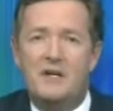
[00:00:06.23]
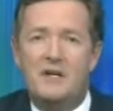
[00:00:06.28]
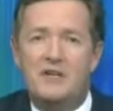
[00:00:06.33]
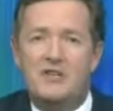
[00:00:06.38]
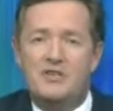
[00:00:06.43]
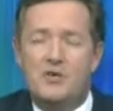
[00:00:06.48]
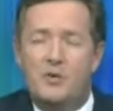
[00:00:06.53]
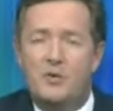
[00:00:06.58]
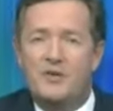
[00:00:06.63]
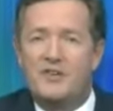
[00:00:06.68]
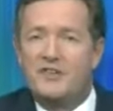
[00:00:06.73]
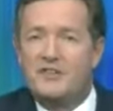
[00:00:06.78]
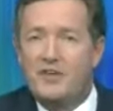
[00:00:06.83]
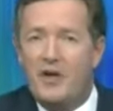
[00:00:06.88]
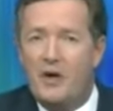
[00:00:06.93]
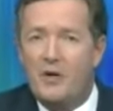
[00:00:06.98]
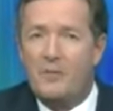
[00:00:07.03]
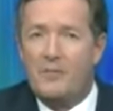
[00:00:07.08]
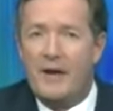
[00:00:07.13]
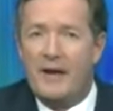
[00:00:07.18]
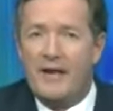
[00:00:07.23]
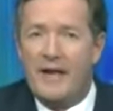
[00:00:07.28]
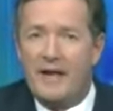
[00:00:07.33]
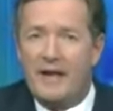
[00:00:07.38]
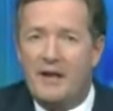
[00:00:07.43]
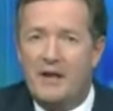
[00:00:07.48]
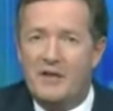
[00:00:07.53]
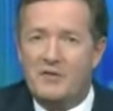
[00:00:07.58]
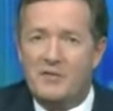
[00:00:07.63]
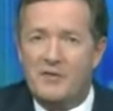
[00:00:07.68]
Sean Stone made
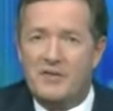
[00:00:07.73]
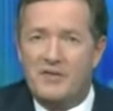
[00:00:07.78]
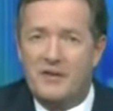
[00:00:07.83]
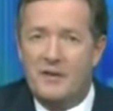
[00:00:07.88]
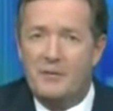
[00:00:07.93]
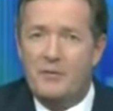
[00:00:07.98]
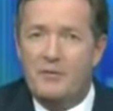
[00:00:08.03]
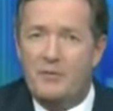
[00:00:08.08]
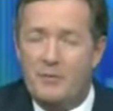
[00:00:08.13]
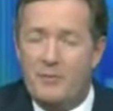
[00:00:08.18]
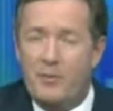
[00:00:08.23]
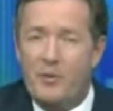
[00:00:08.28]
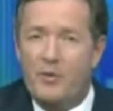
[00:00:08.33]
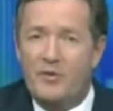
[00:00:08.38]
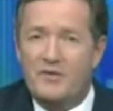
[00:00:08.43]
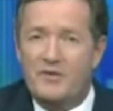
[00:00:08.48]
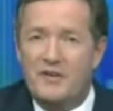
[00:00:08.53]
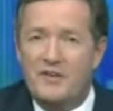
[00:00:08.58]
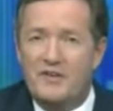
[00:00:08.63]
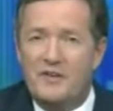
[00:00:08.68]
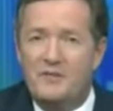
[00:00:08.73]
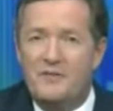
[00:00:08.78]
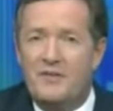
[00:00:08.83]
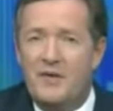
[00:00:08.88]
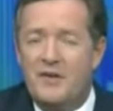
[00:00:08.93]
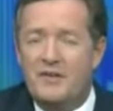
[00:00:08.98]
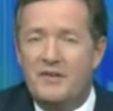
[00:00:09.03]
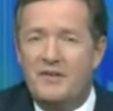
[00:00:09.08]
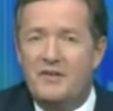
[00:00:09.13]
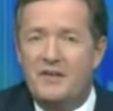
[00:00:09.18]
headlines recently with reports that he's
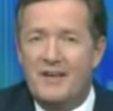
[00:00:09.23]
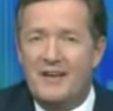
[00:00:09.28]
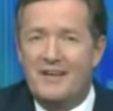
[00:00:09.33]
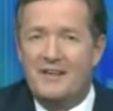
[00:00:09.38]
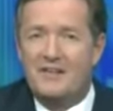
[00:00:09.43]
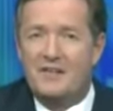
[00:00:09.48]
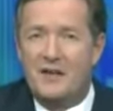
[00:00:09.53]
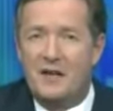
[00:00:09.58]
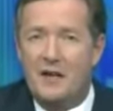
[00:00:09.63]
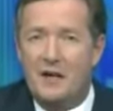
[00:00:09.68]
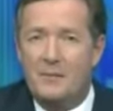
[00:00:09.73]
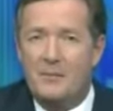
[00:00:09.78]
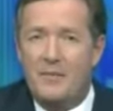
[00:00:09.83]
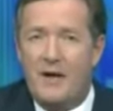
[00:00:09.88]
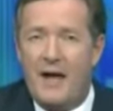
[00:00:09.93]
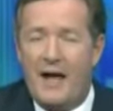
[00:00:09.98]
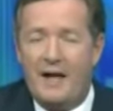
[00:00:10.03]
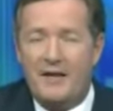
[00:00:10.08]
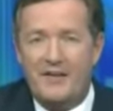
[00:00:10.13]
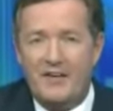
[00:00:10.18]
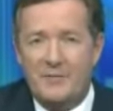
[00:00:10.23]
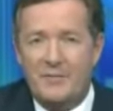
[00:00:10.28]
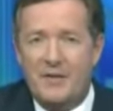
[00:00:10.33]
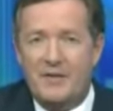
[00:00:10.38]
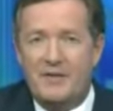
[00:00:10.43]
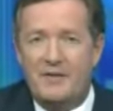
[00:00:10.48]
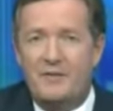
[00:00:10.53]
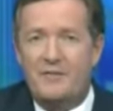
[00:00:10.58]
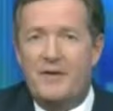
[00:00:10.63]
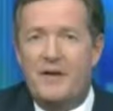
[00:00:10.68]
converted to Islam and he's been
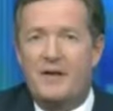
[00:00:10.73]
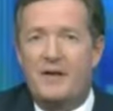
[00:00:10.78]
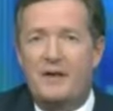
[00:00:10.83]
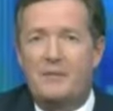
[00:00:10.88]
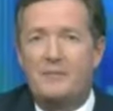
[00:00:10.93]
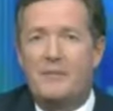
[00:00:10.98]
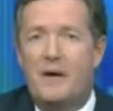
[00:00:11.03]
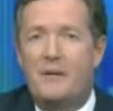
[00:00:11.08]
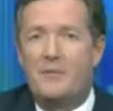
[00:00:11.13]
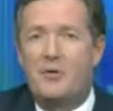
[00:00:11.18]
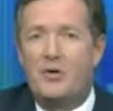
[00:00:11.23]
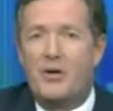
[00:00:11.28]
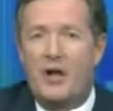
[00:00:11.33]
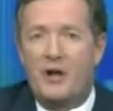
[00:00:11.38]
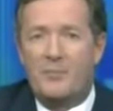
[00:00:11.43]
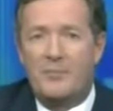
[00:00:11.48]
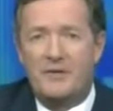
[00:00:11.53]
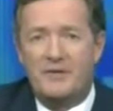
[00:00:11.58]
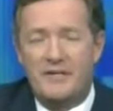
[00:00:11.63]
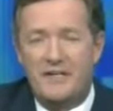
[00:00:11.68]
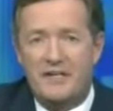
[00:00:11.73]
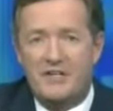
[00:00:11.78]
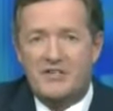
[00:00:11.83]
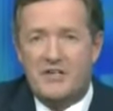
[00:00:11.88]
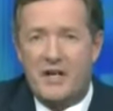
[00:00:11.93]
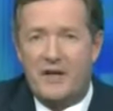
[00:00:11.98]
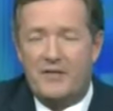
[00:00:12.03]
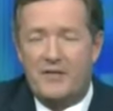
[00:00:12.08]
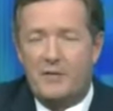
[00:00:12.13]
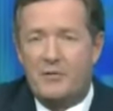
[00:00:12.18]
defending Mahmoud
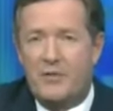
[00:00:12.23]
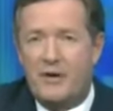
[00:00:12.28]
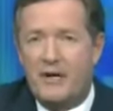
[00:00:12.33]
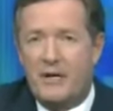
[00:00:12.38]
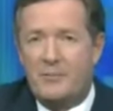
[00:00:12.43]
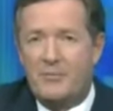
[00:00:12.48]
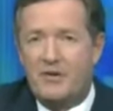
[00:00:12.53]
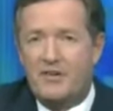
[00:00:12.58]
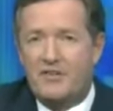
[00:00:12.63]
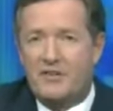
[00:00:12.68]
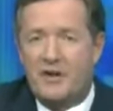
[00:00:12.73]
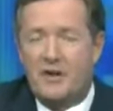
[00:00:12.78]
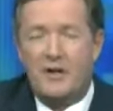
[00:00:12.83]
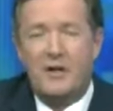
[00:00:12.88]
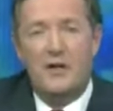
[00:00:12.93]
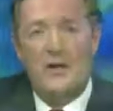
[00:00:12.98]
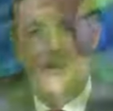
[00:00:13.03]
Ahmadinejad, the Iranian president.